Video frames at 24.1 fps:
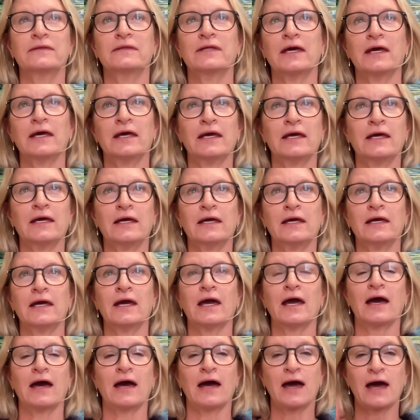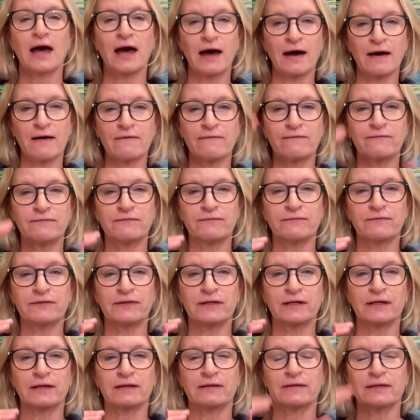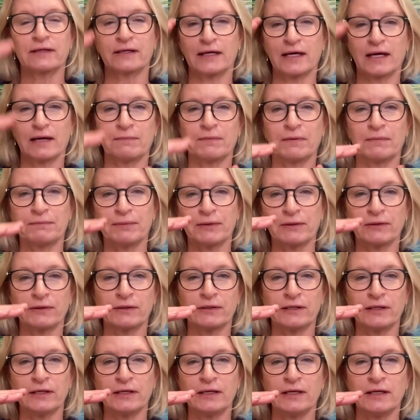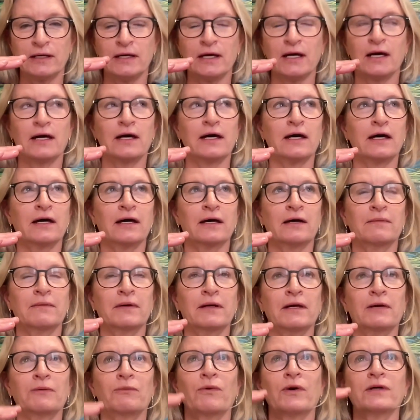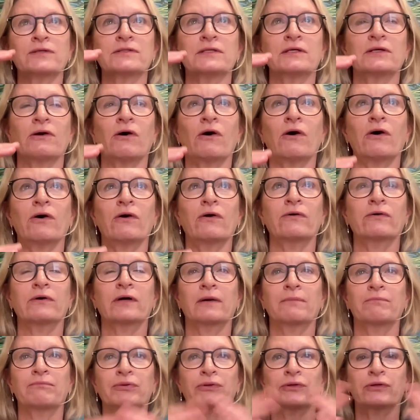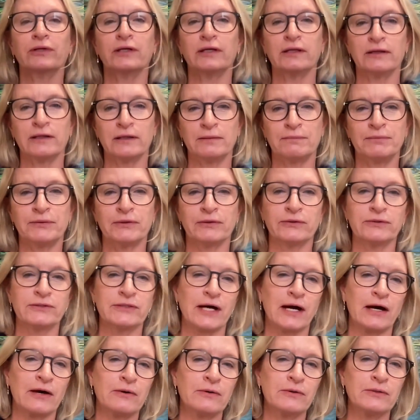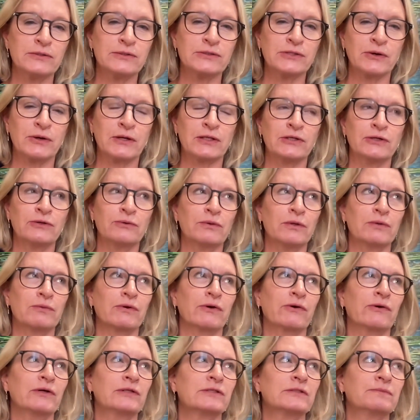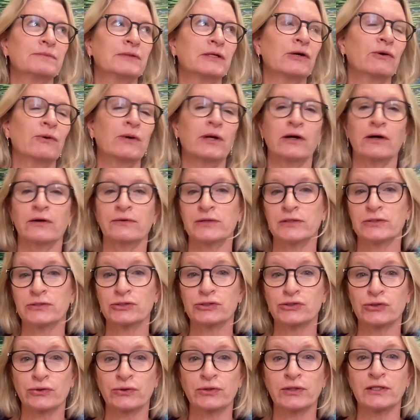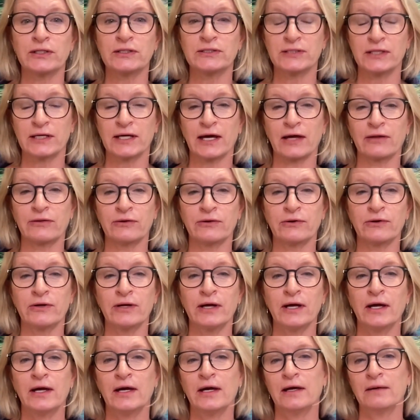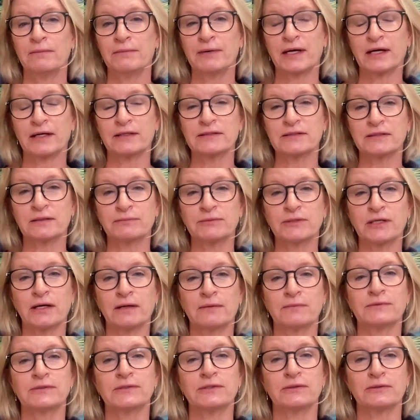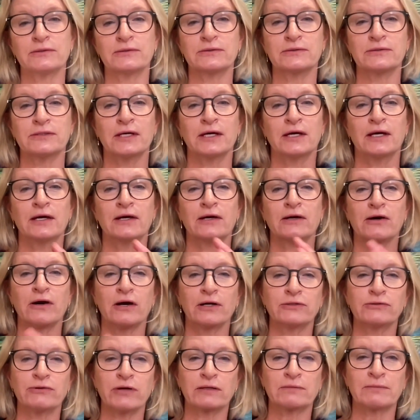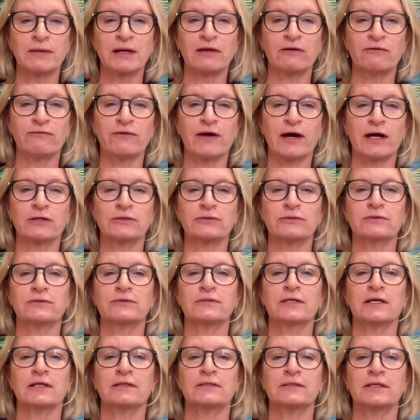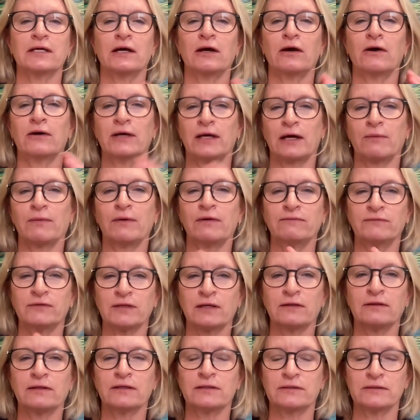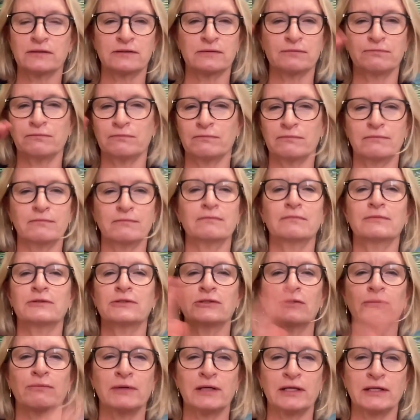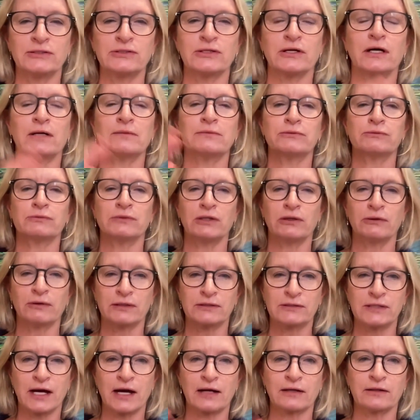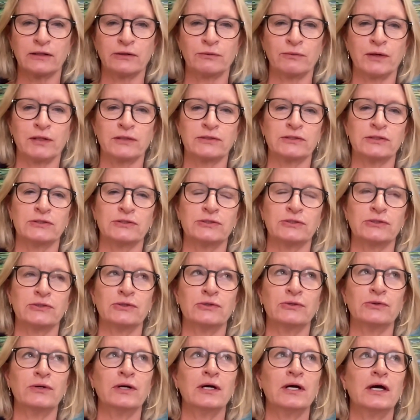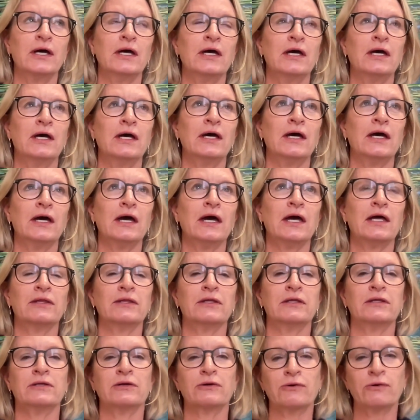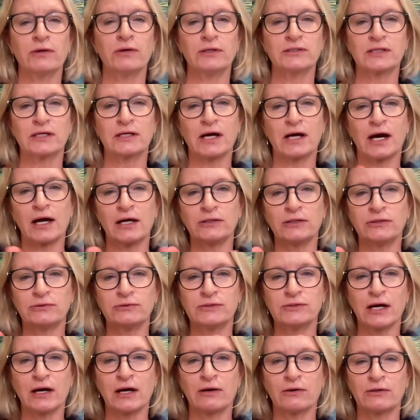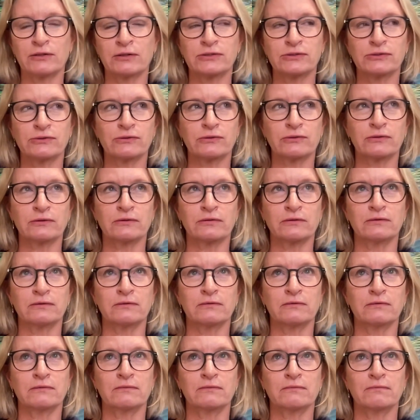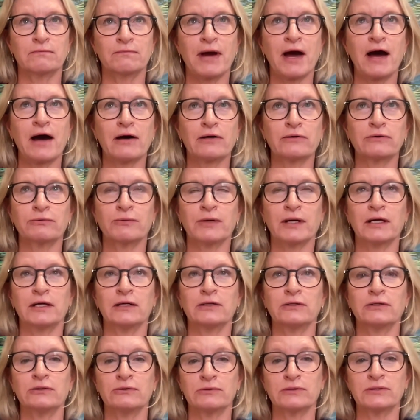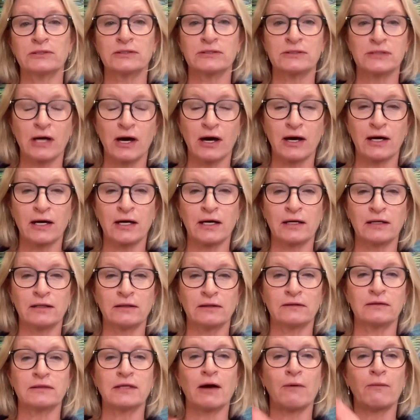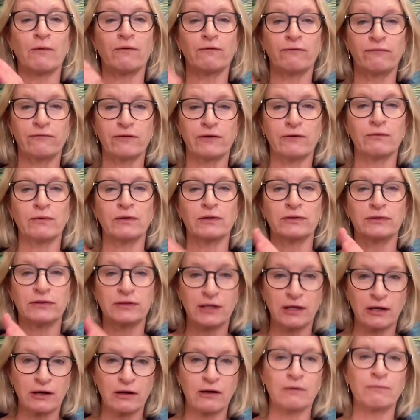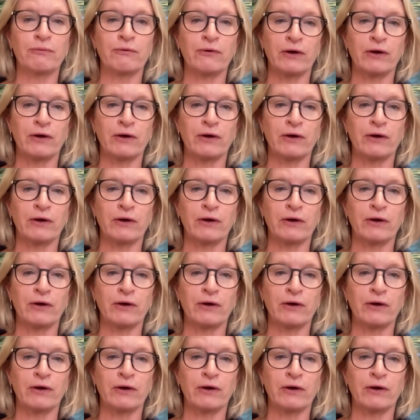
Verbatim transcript: they have the the capability. Uh, it wasn't all completely built out, so I knew we were going to be going on this journey together, because sometimes there's contract manufacturers that say, "Oh yeah, we've done this so many times, we know exactly what to do," and then they're going to guide you down a certain pathway in your design that will fit with their